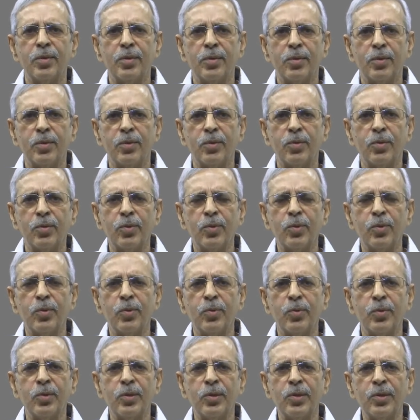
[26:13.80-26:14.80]

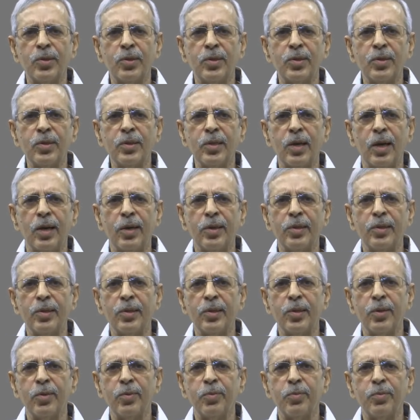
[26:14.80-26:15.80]
So it is the
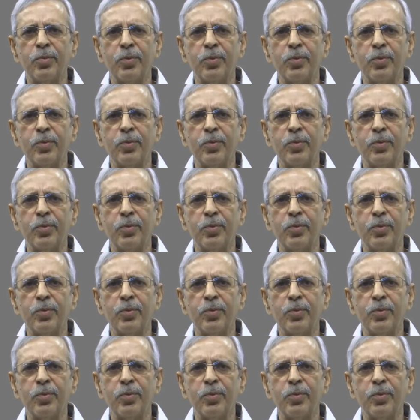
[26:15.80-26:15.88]
idea of